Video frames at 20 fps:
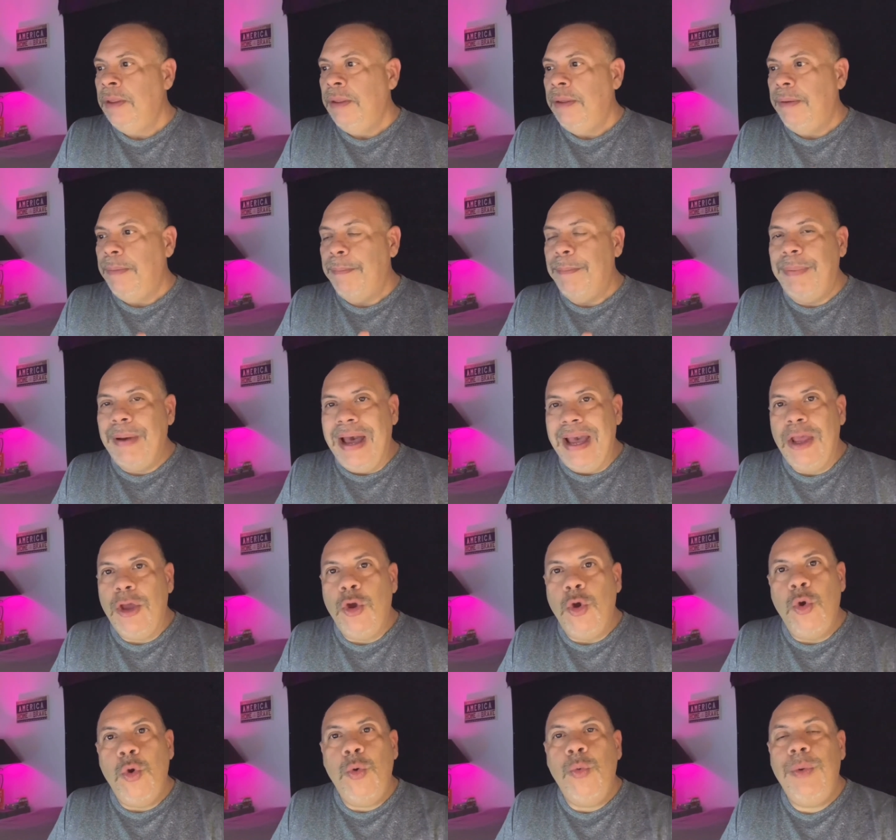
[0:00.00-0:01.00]
By
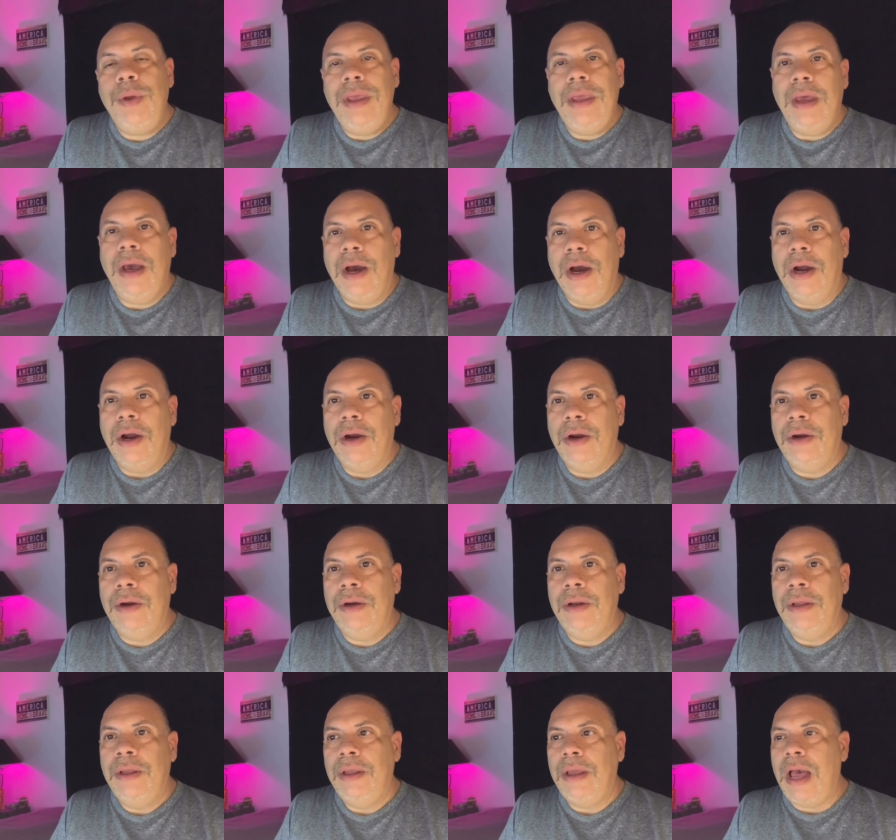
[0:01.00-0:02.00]
who we are.
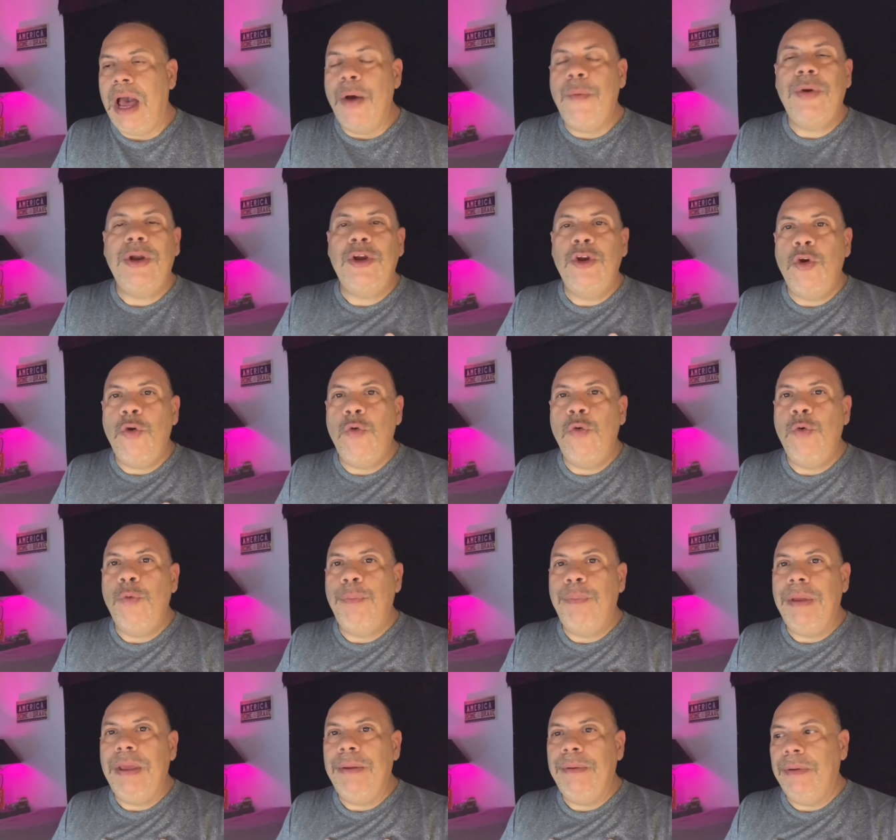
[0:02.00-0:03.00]
I want to know
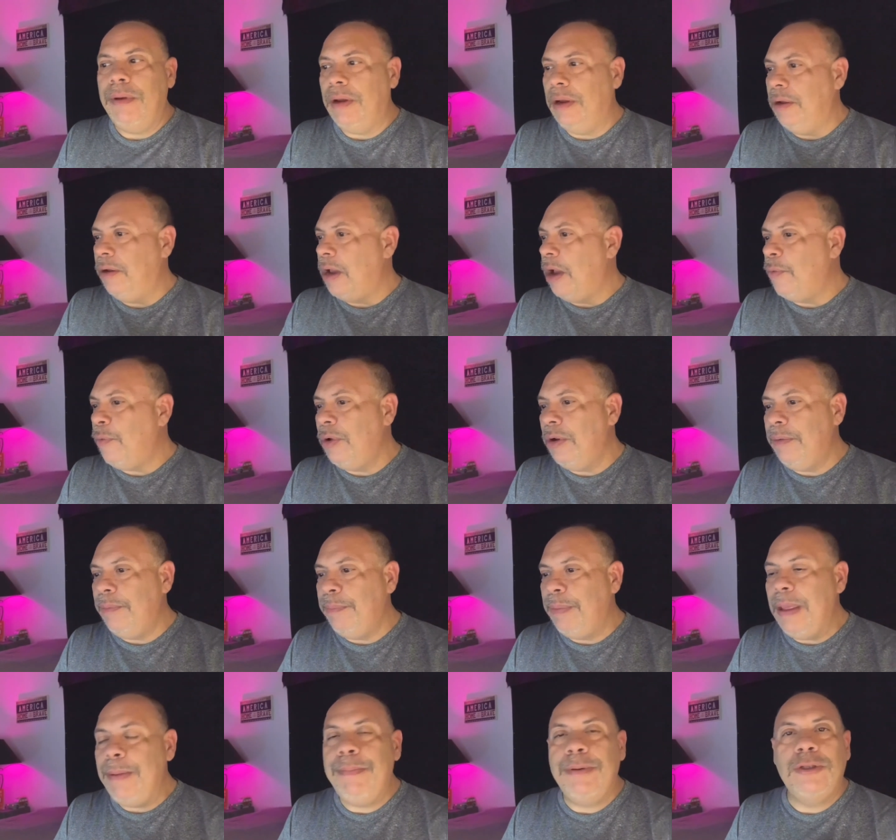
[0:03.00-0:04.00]
I want
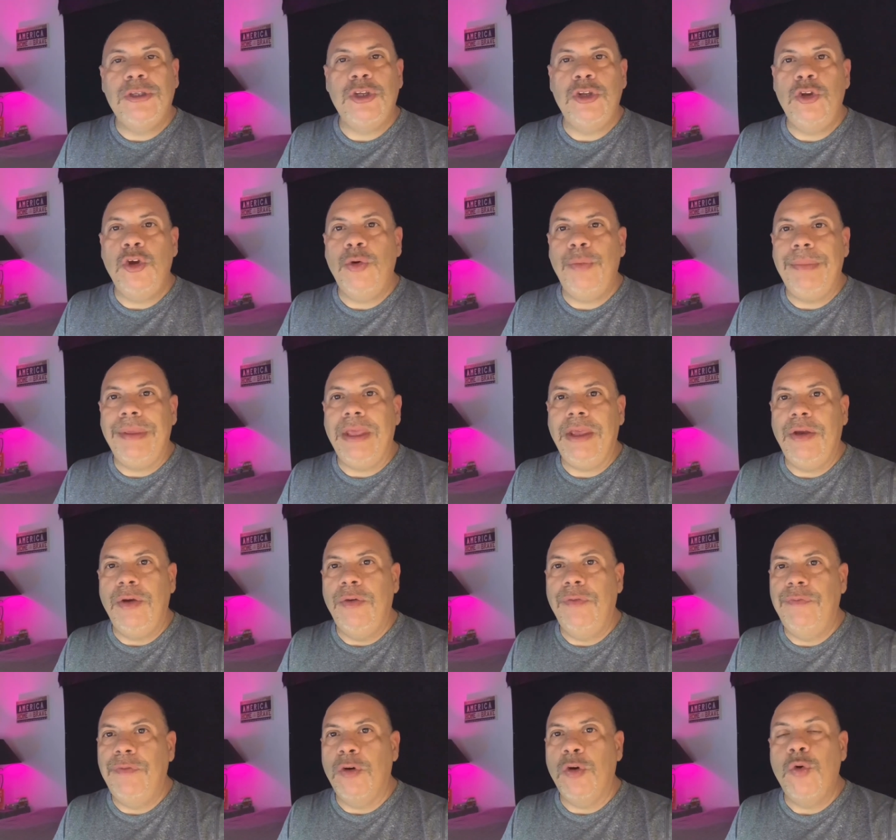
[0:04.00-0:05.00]
people to know me
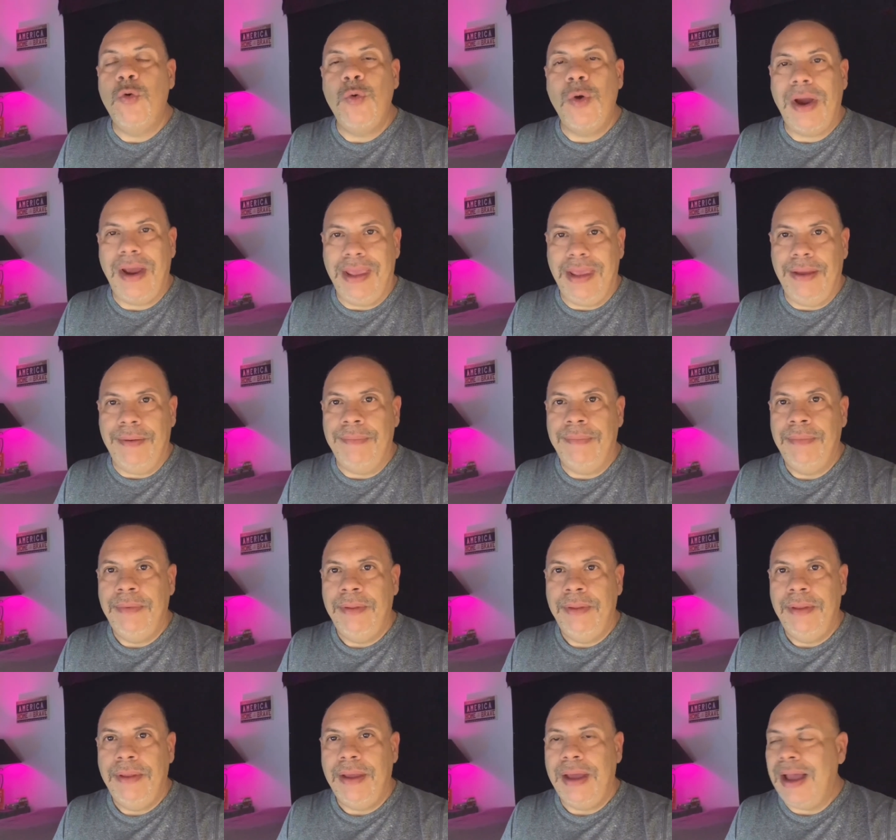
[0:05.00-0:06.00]
for who I
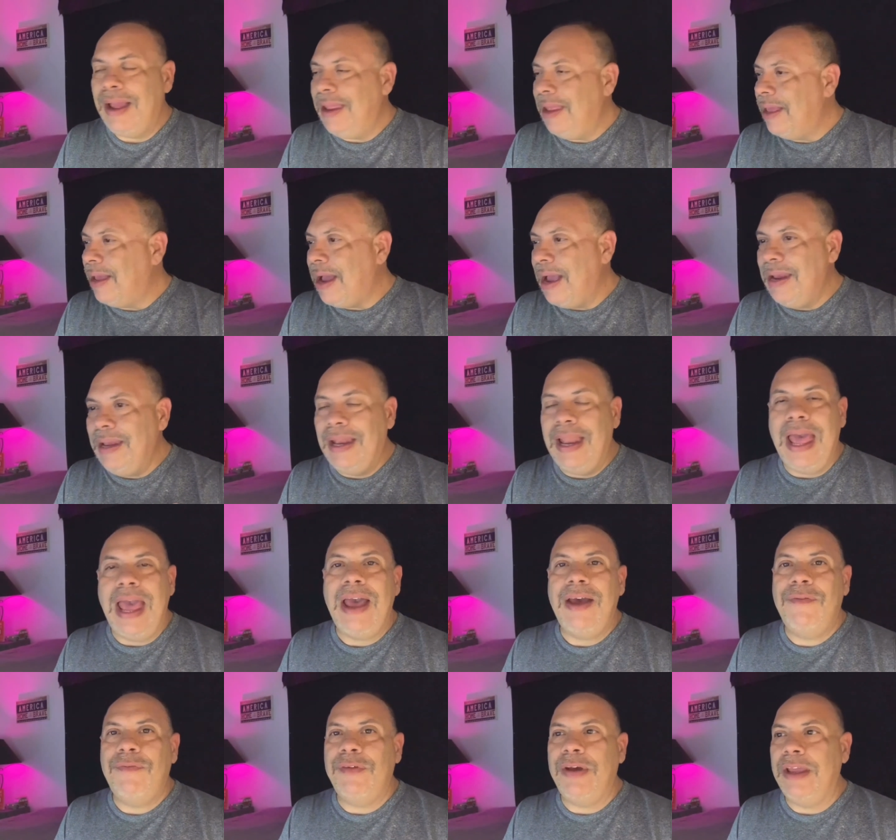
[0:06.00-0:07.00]
am. I
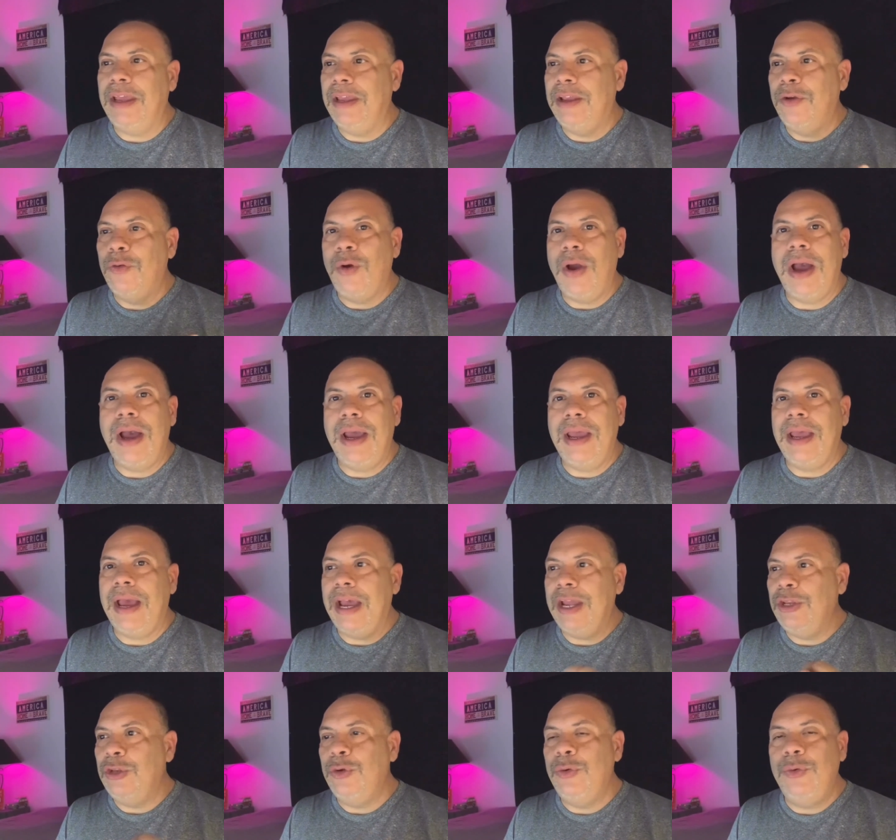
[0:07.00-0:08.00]
laugh, I cry, I
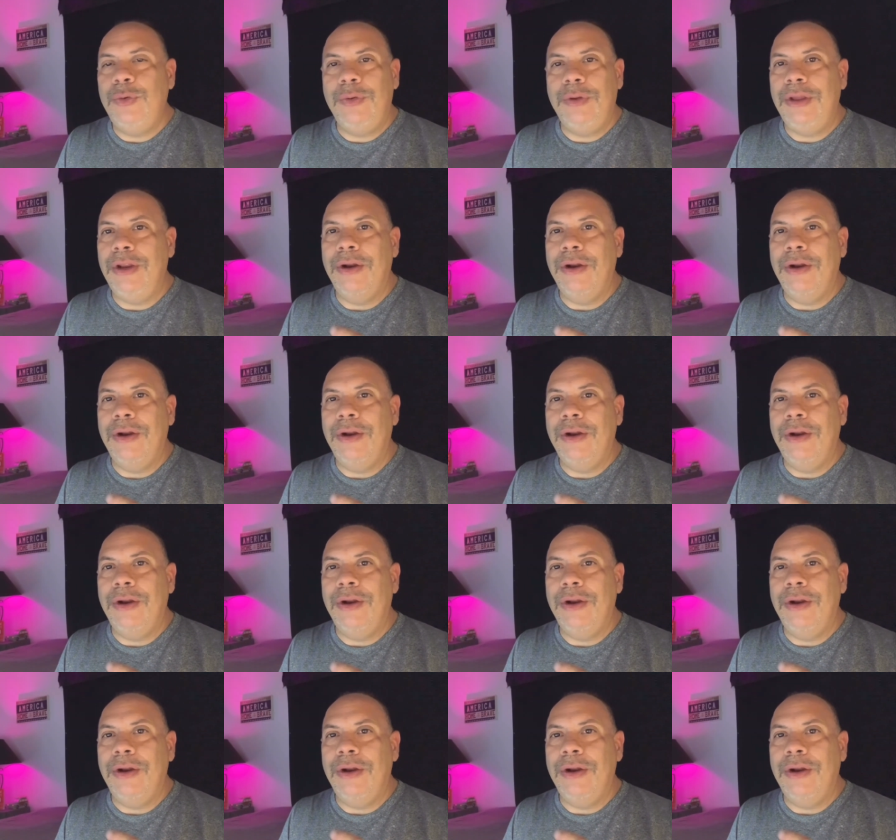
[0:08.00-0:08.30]
do,